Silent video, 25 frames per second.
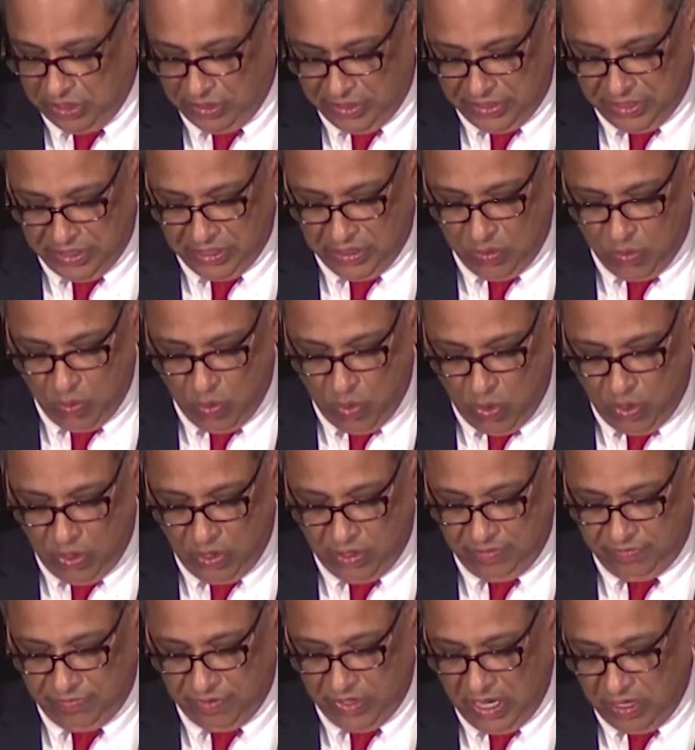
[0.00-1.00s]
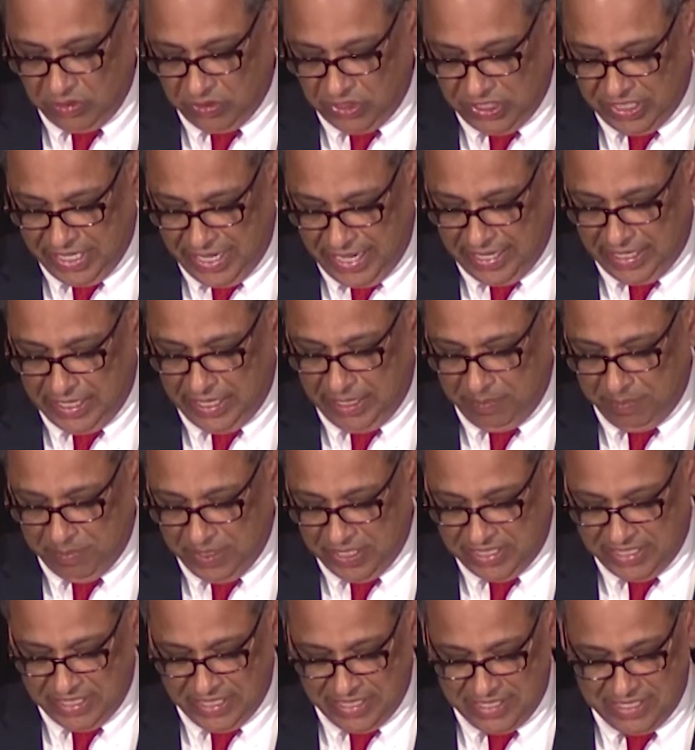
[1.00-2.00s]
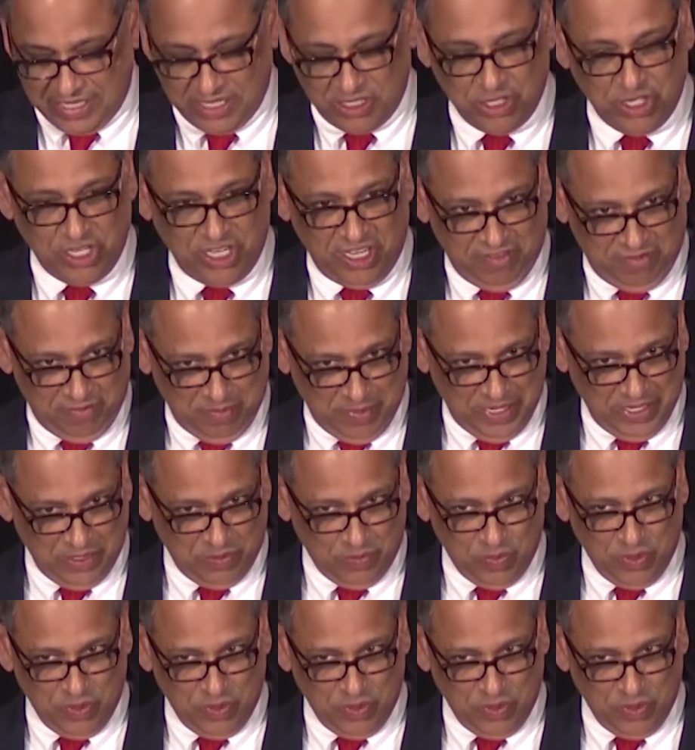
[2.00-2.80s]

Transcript: Lindner Award for Outstanding Business Achievement.